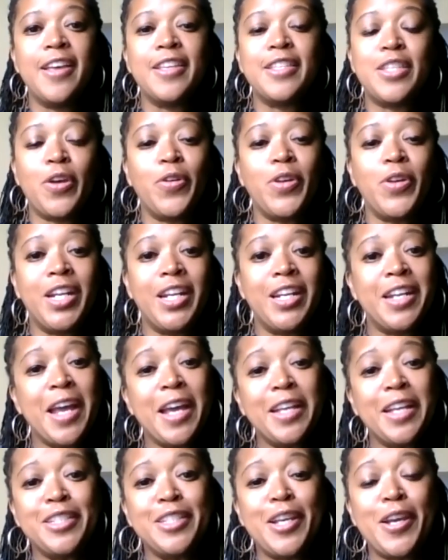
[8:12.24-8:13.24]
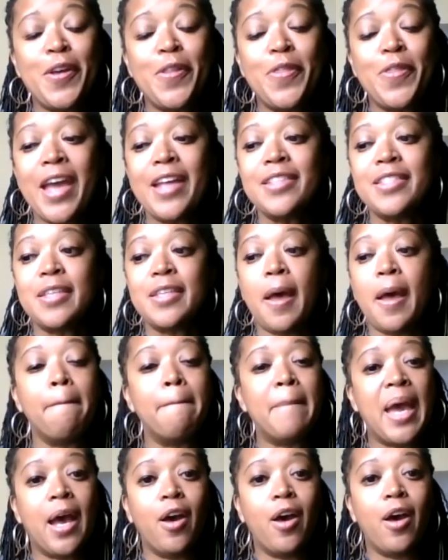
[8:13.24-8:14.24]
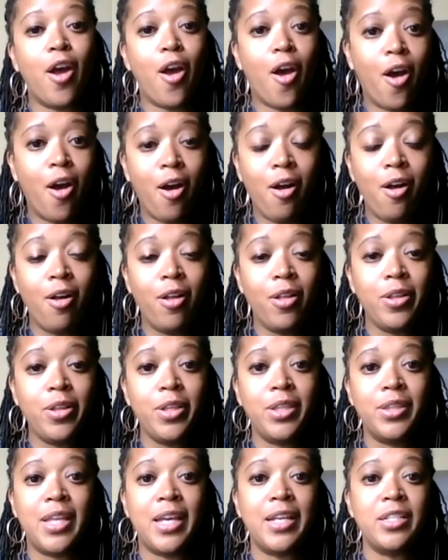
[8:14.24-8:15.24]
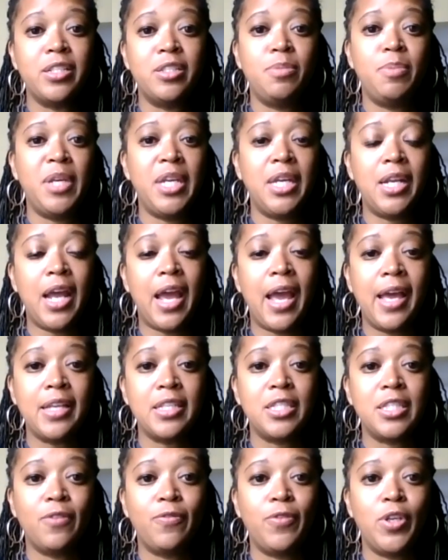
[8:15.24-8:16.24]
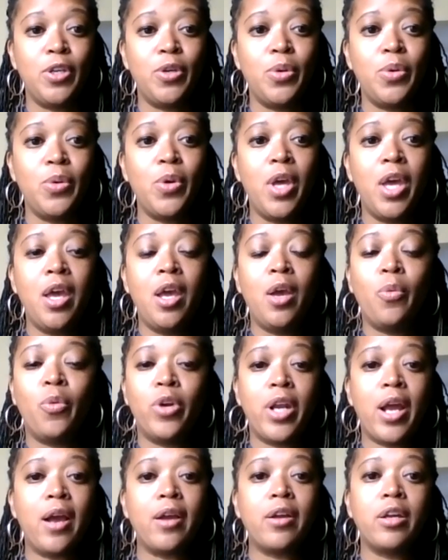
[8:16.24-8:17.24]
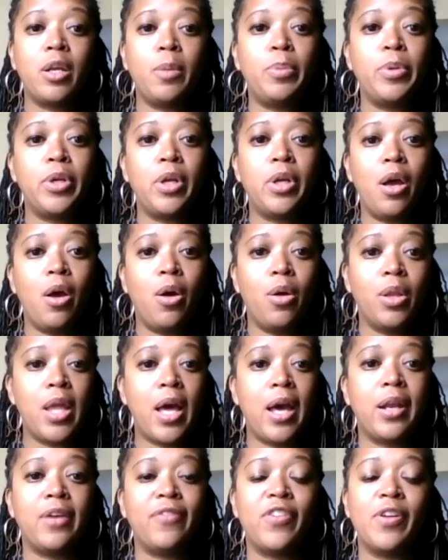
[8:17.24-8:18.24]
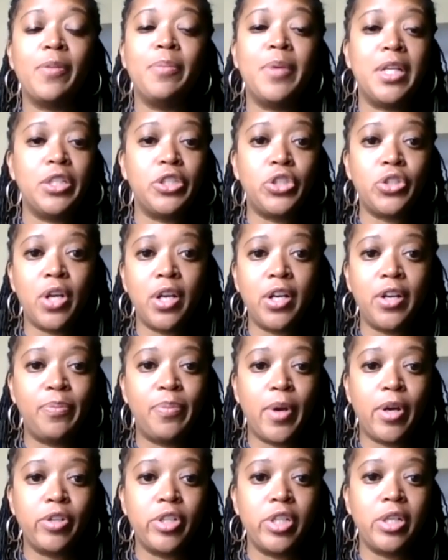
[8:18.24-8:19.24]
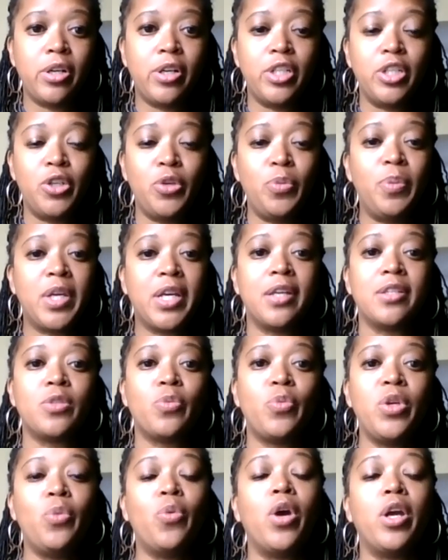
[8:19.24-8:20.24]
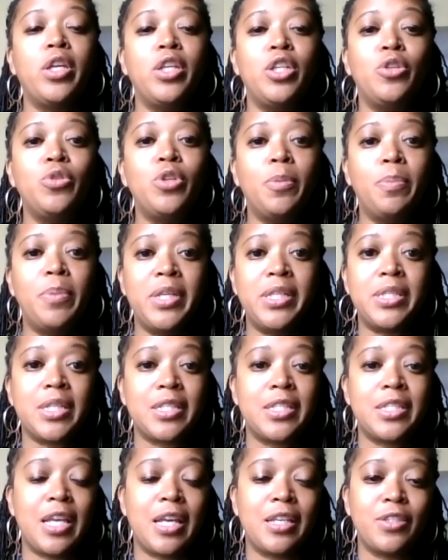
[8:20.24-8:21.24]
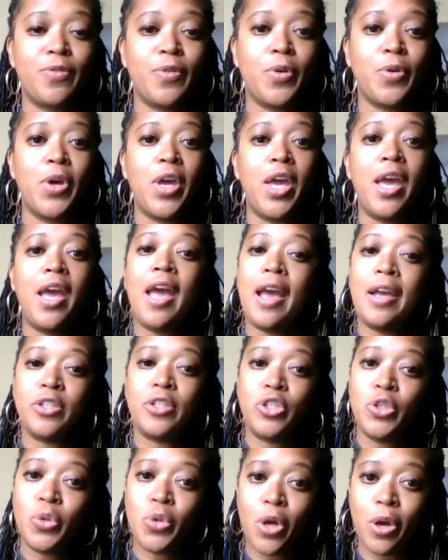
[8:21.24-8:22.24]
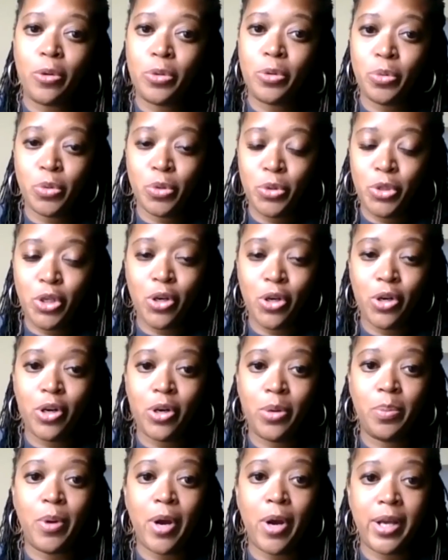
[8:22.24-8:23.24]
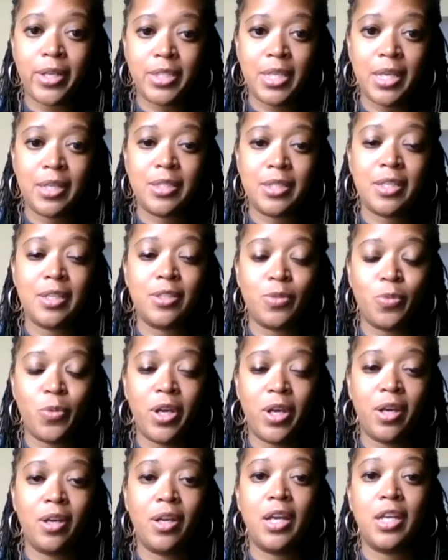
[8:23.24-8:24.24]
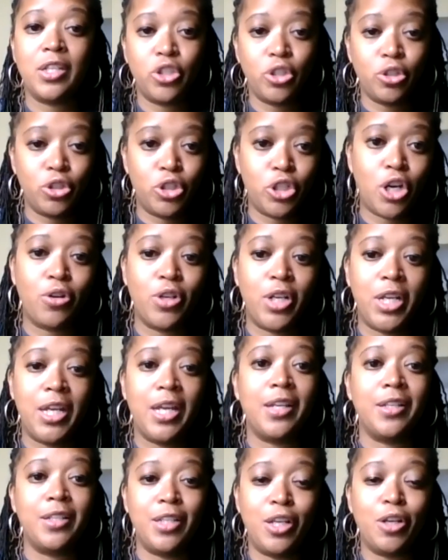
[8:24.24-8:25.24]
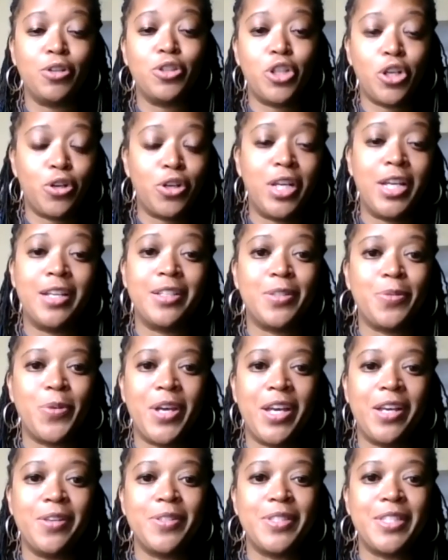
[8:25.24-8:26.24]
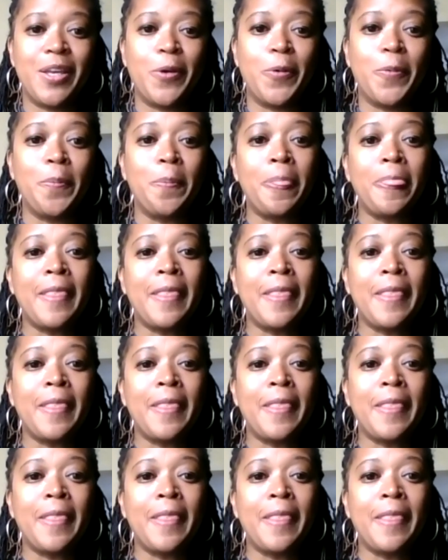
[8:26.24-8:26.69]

So in a nutshell, that's about all that is being asked of you. We're not going to put a whole lot of administrative burden on you because we want you to be successful as you go through your process as well as your journey as well. So